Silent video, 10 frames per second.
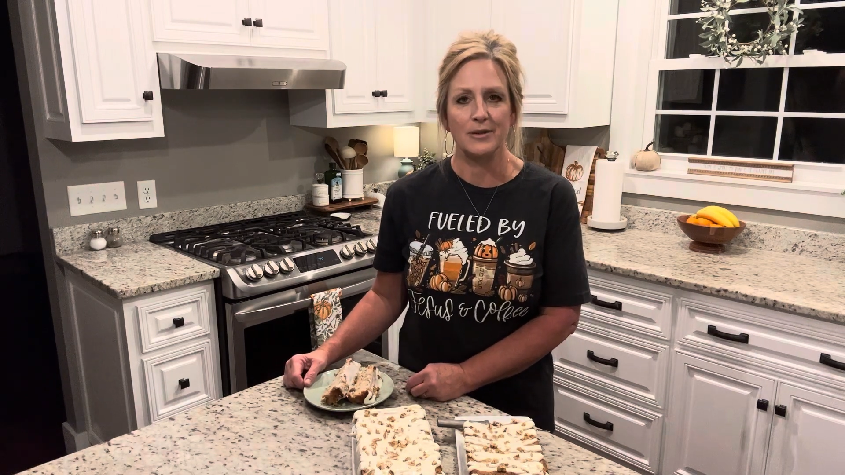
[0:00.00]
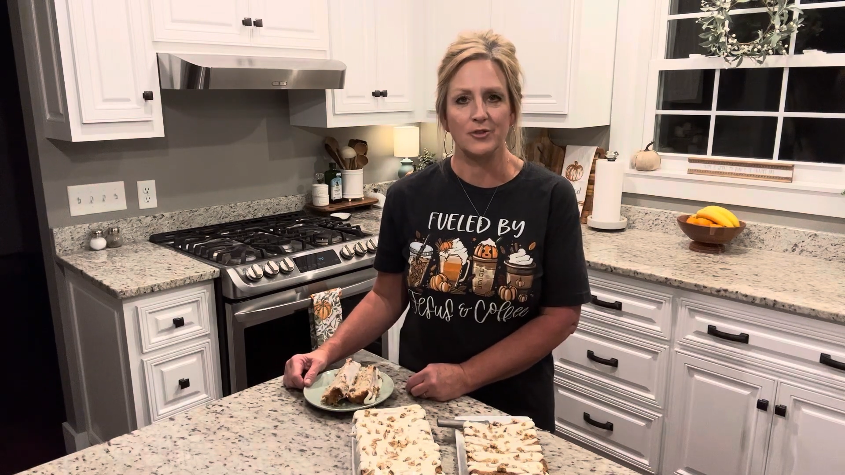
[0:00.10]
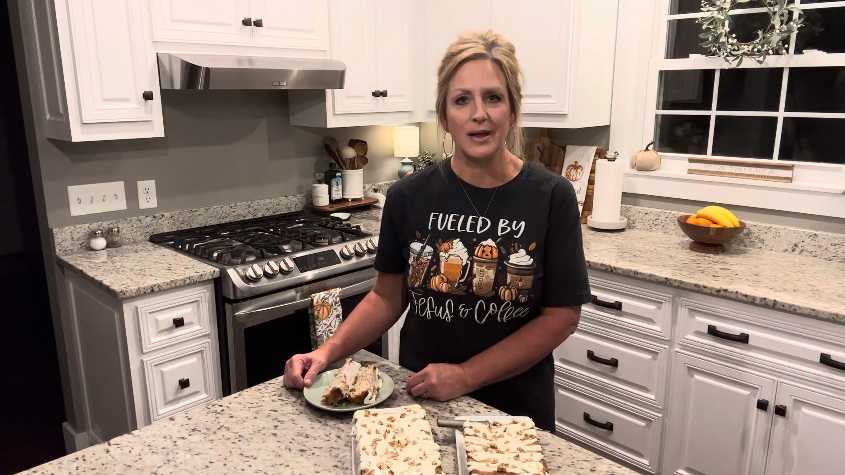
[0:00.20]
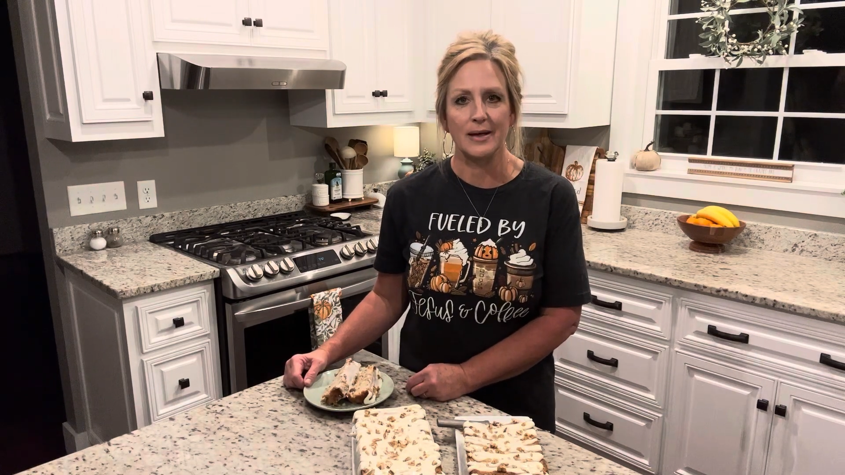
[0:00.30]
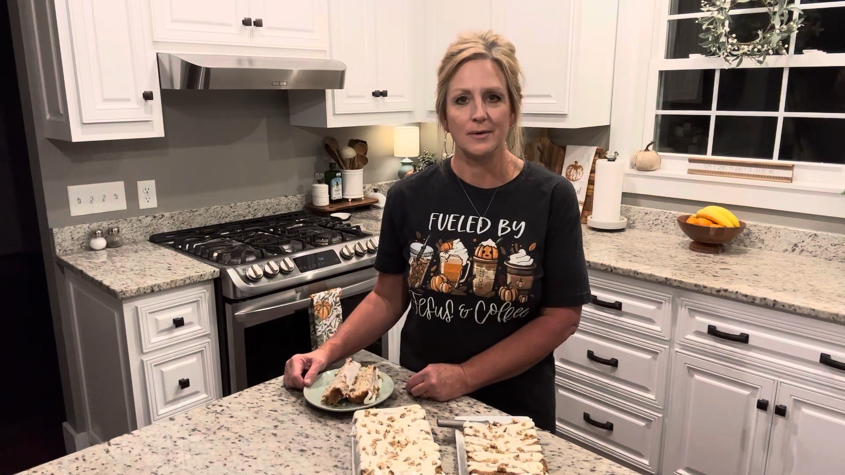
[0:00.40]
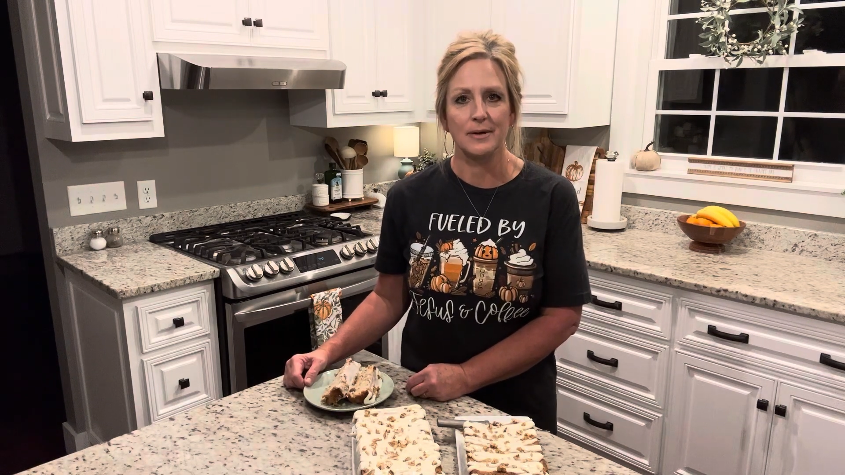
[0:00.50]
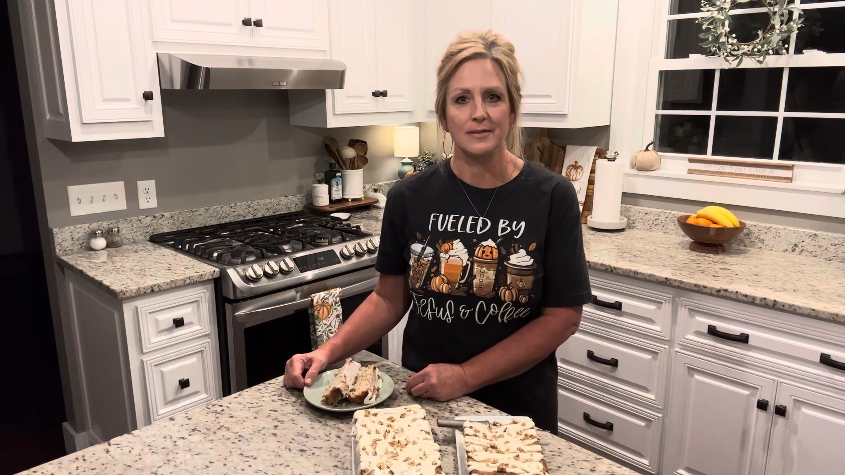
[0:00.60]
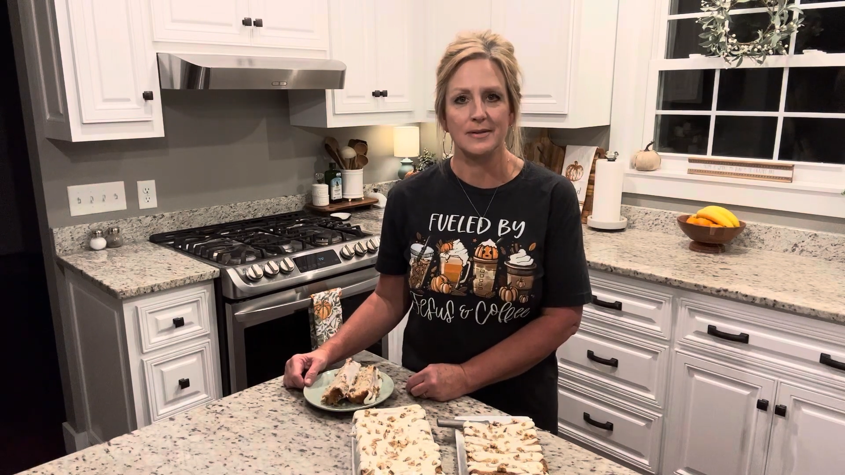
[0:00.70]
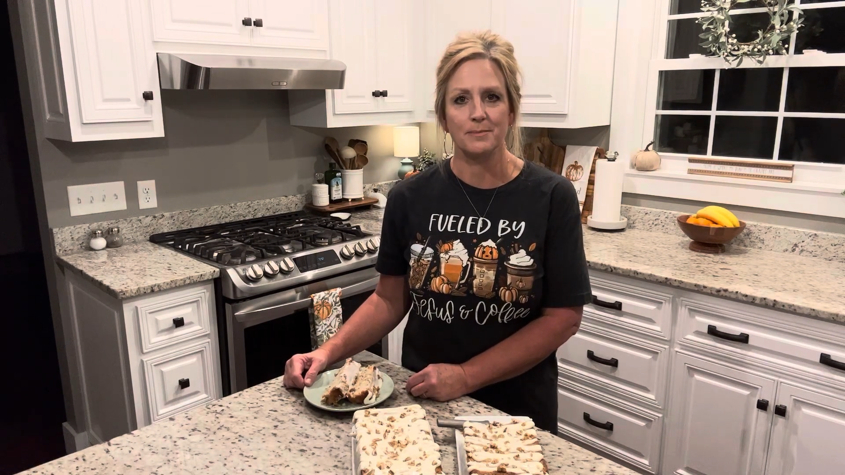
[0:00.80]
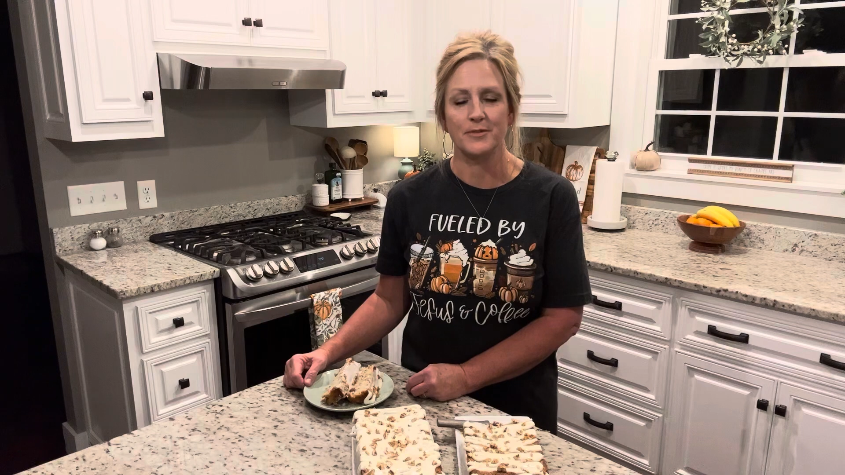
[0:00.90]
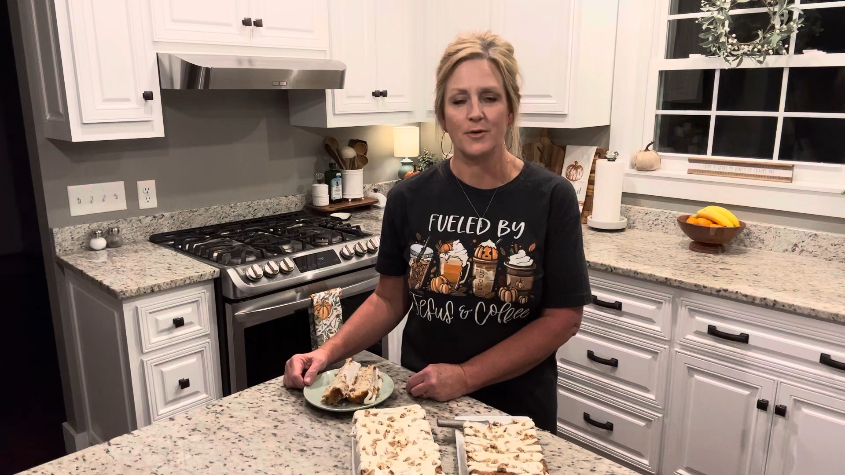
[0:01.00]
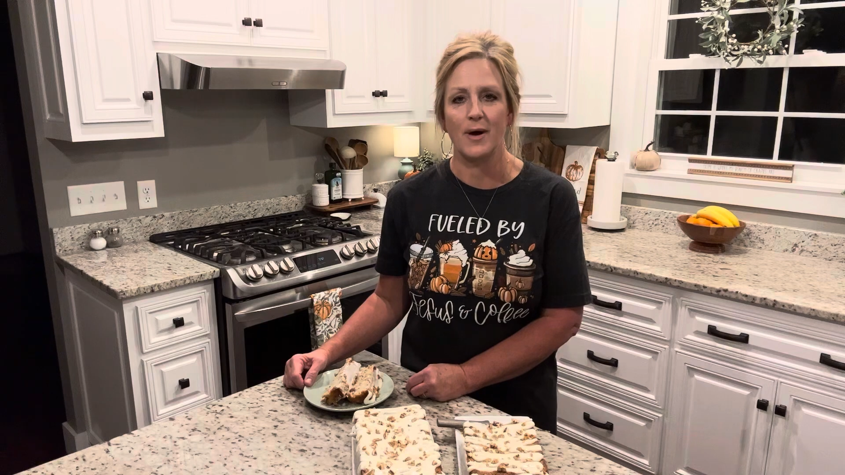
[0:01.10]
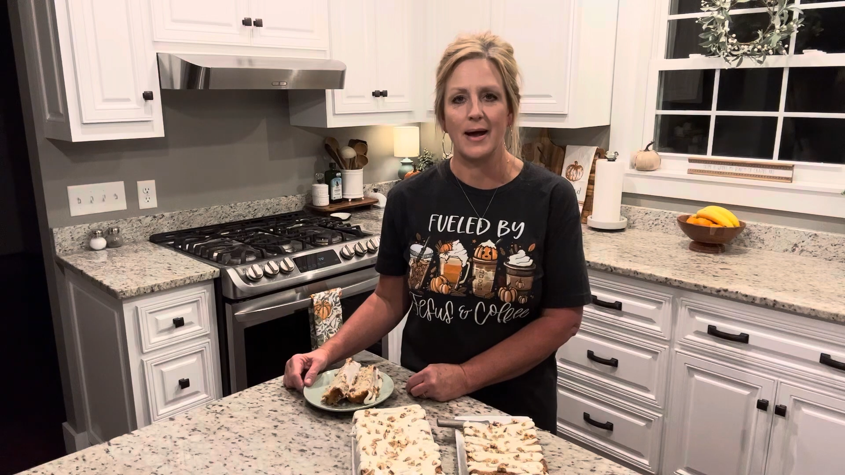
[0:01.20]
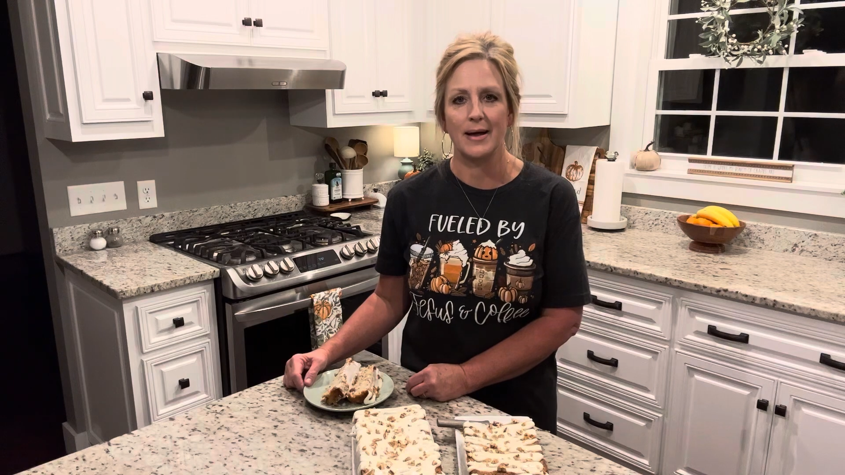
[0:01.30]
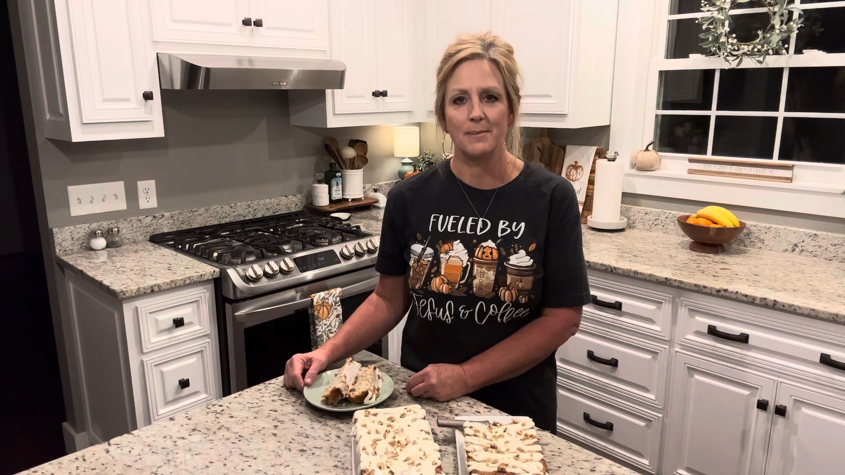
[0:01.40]
channel and
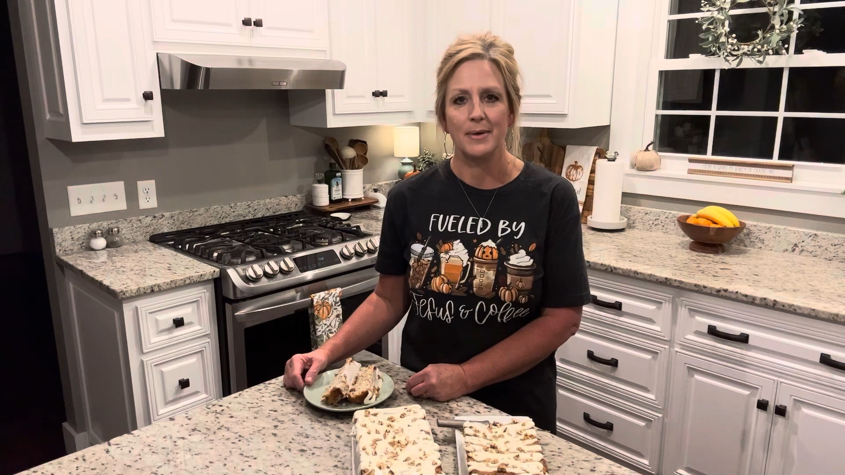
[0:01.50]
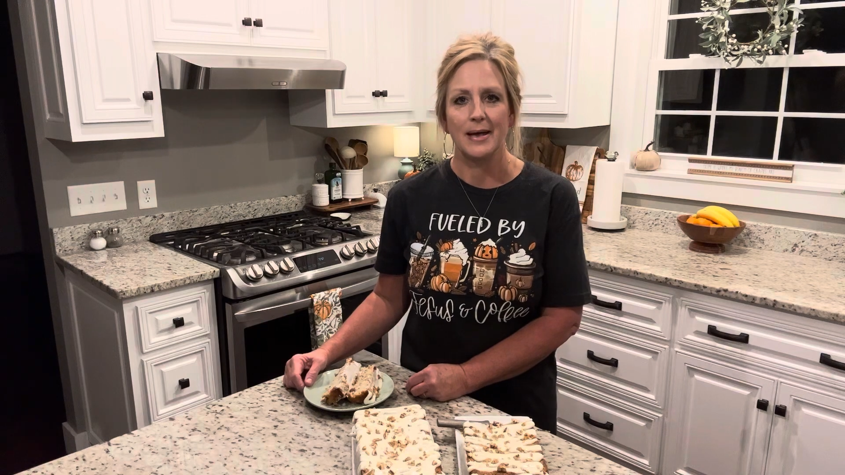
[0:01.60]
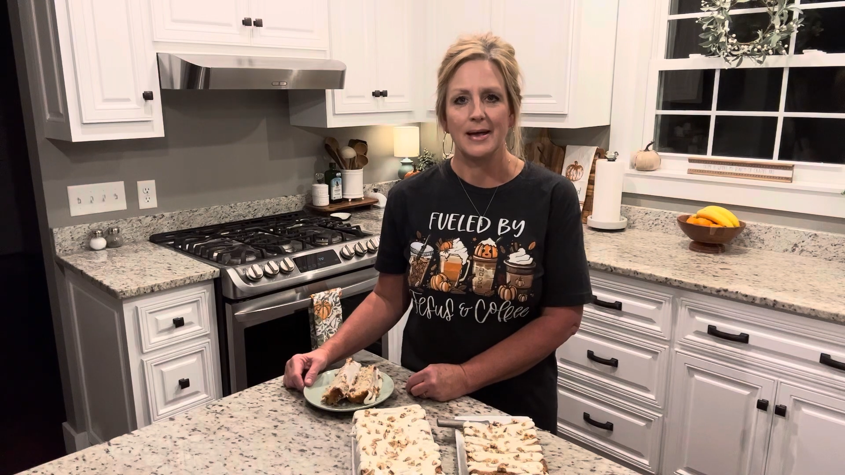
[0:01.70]
subscribe,